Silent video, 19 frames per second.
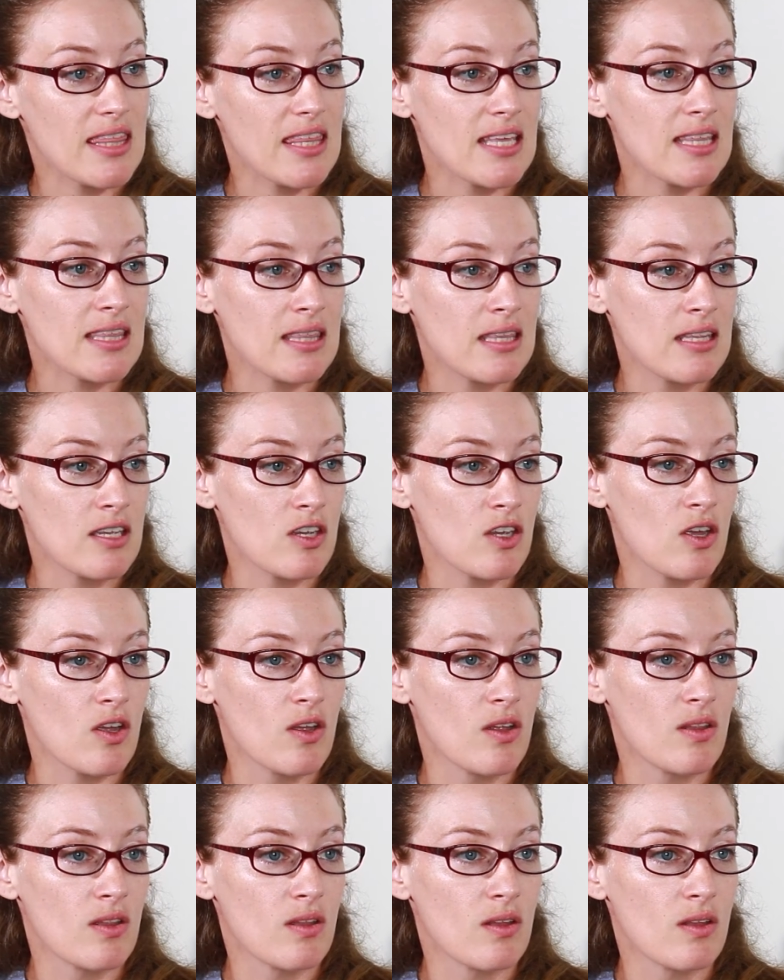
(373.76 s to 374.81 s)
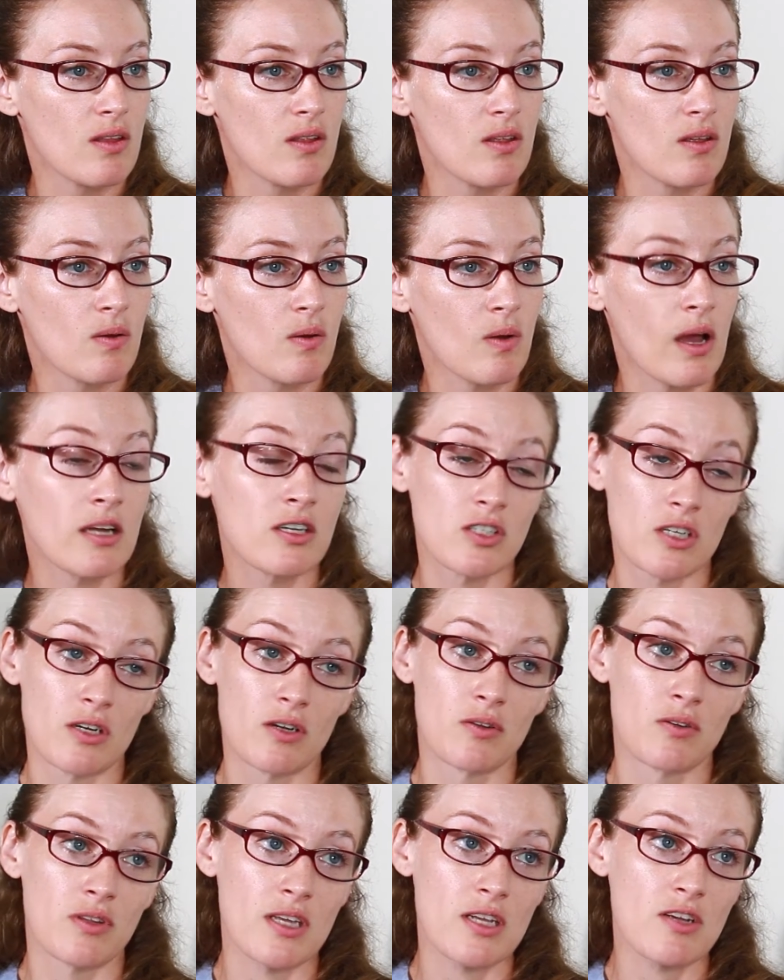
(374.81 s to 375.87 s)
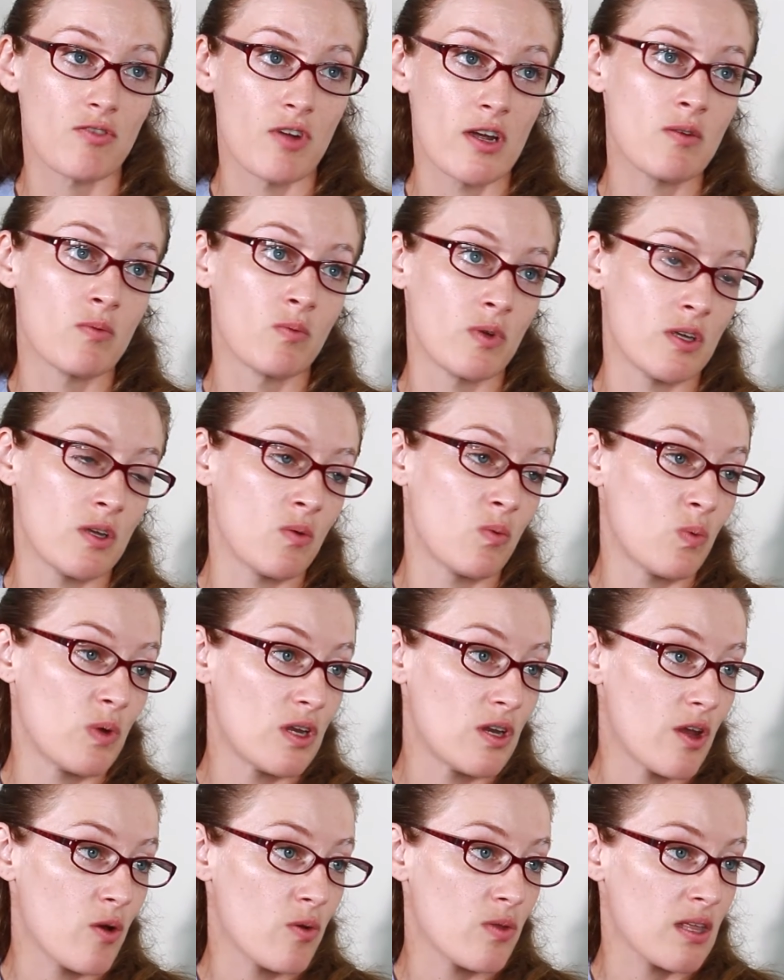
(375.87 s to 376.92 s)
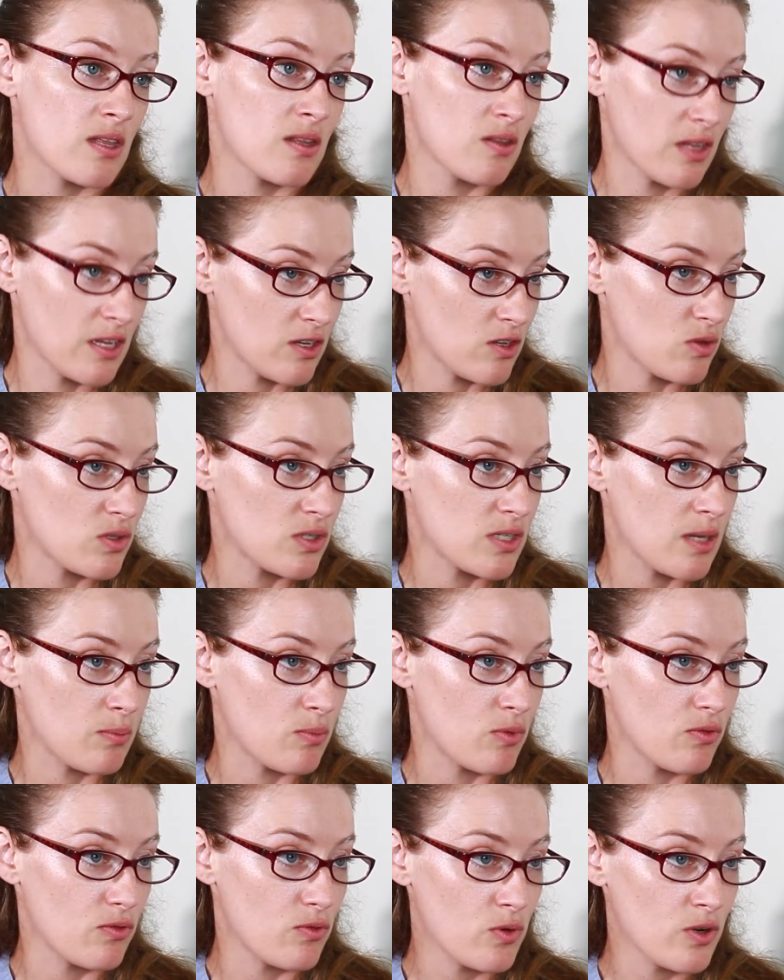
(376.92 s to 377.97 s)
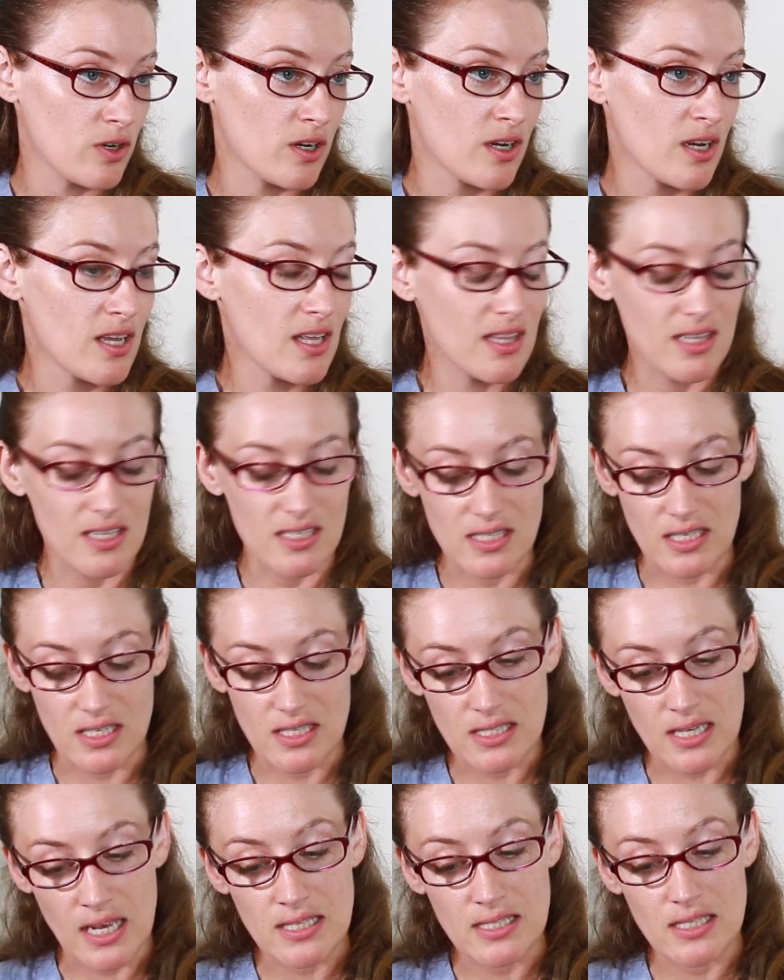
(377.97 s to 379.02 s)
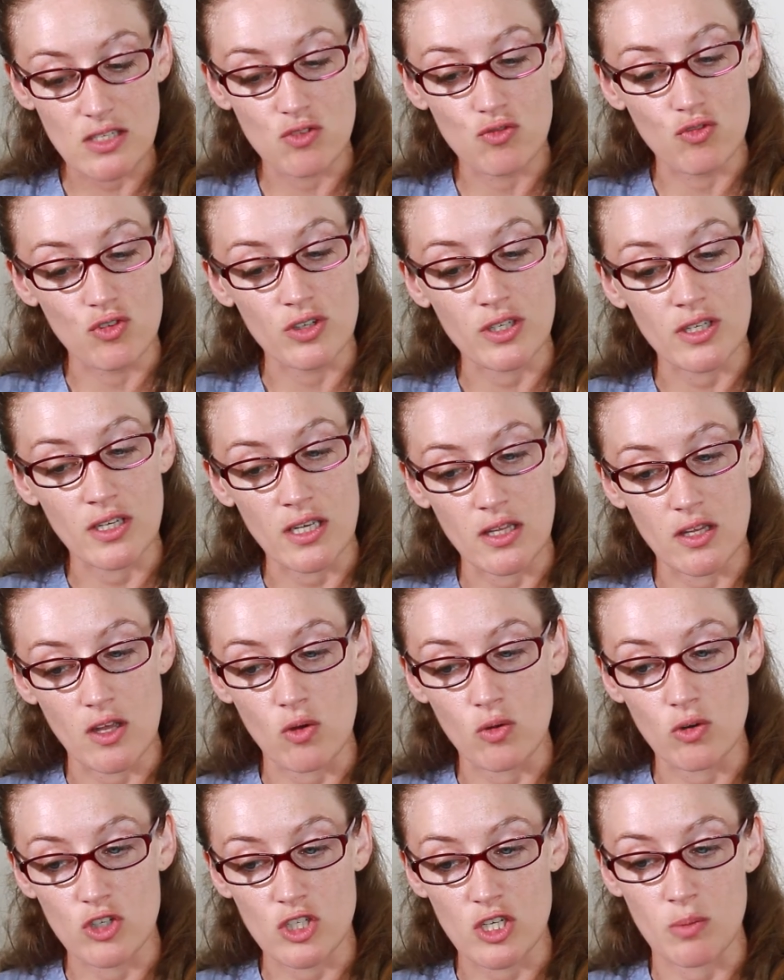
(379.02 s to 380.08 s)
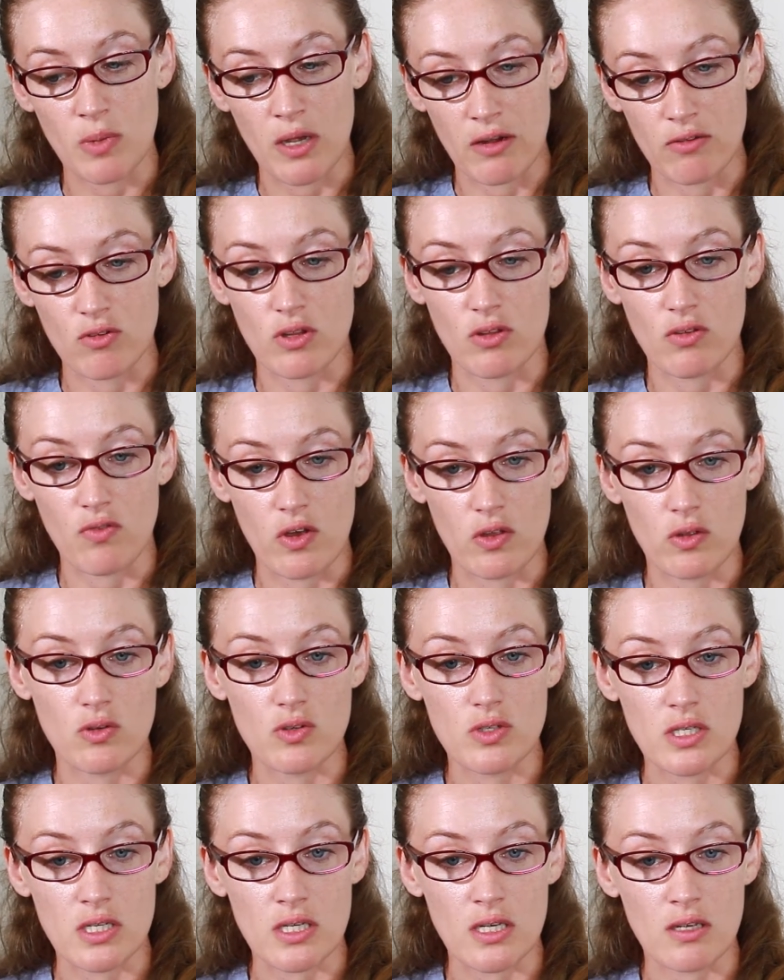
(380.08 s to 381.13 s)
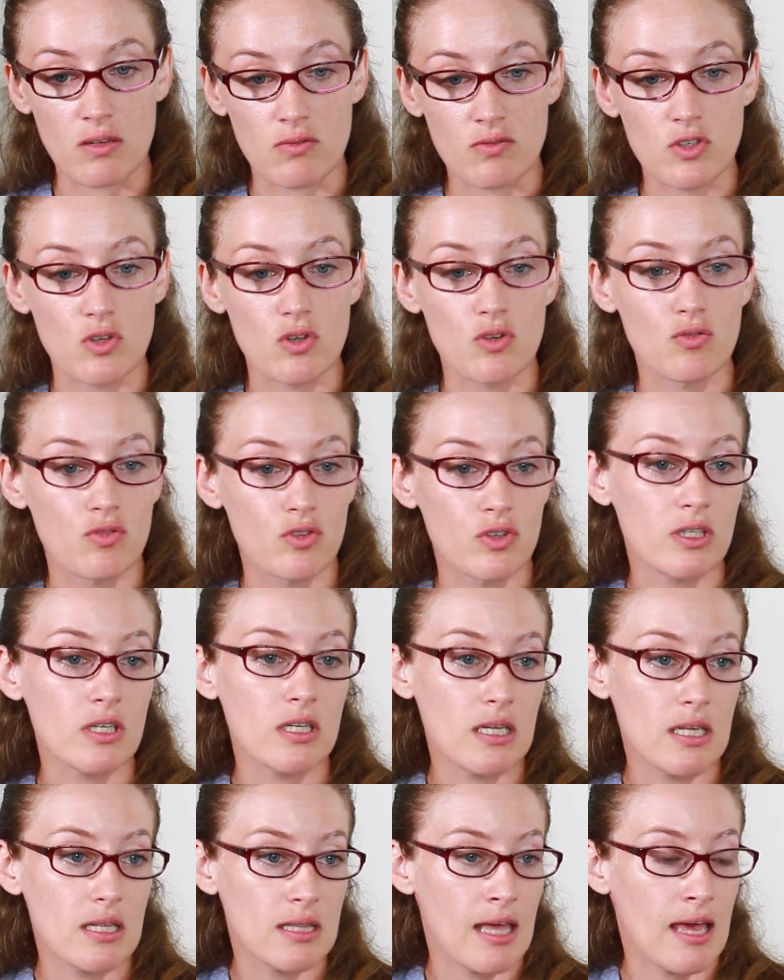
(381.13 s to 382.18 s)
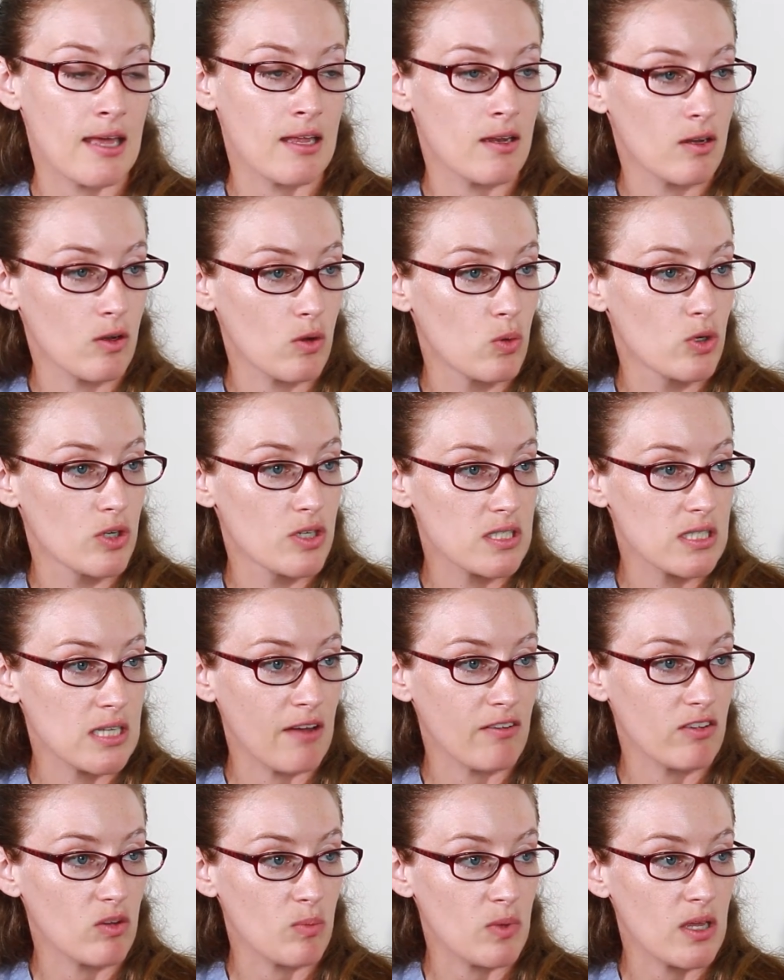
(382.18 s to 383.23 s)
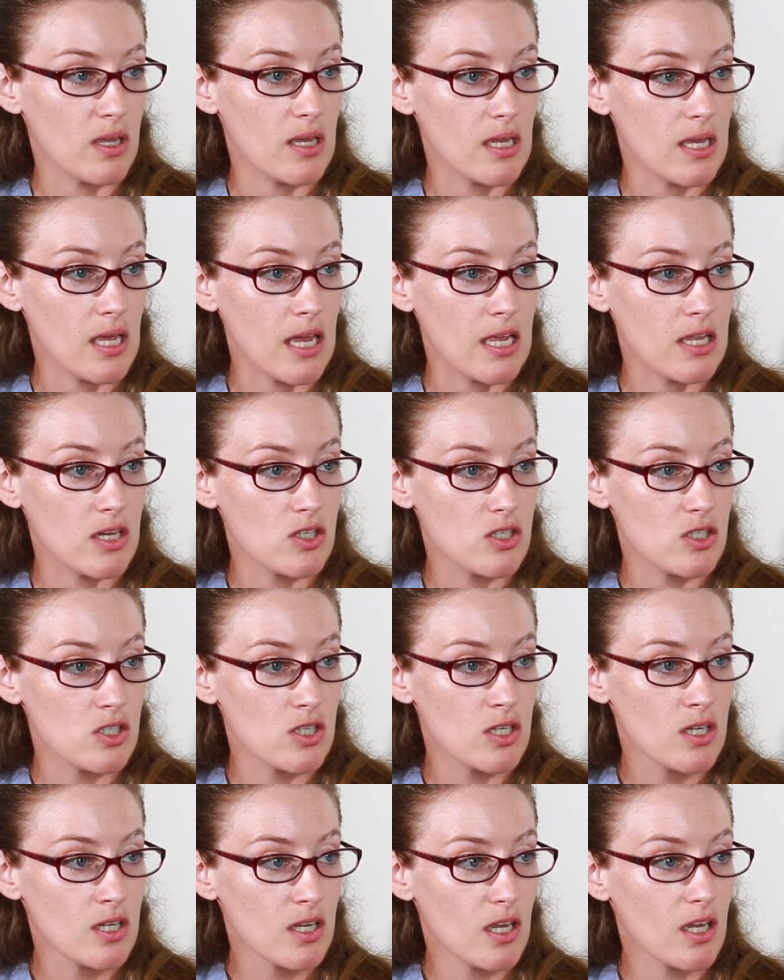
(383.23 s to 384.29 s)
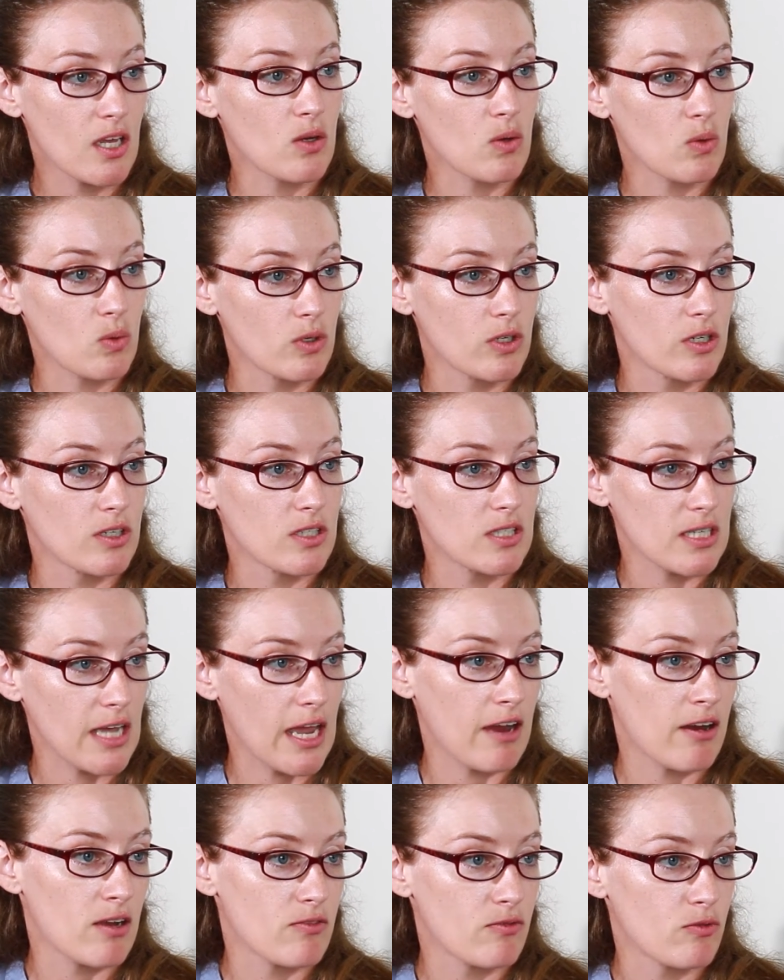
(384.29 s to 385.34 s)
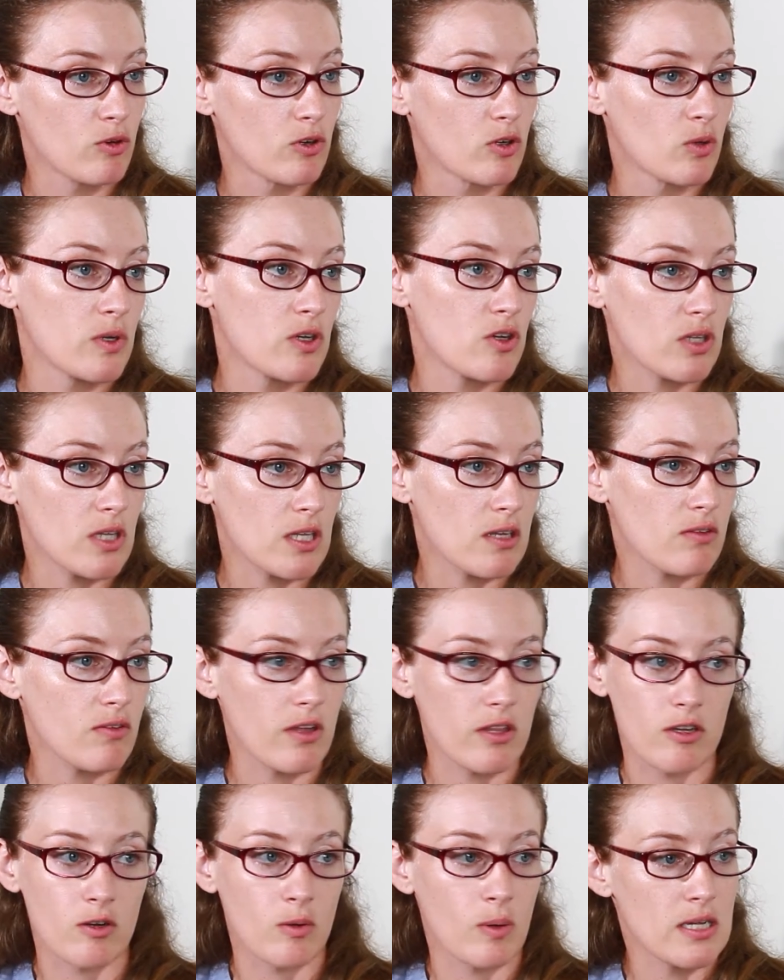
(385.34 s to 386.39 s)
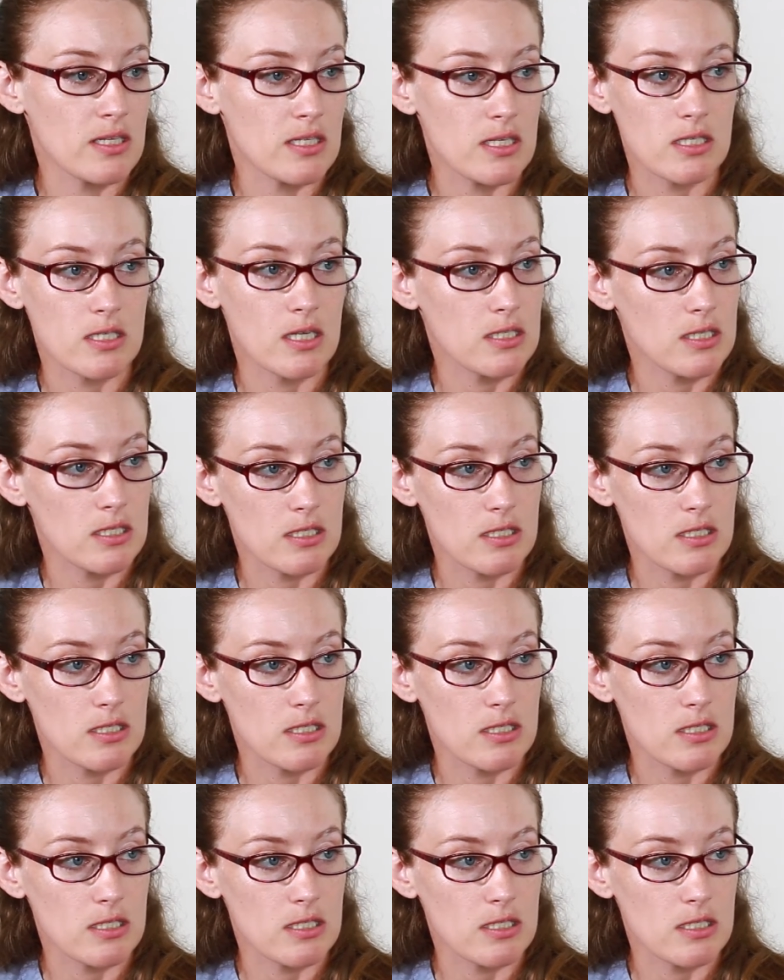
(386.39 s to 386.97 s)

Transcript: think, actually I don't think, right, we know that, like you said before, the success is really in the ownership after the fellows leave, so you really need that core staff to be engaged in order to carry it forward when you leave. Otherwise, it's not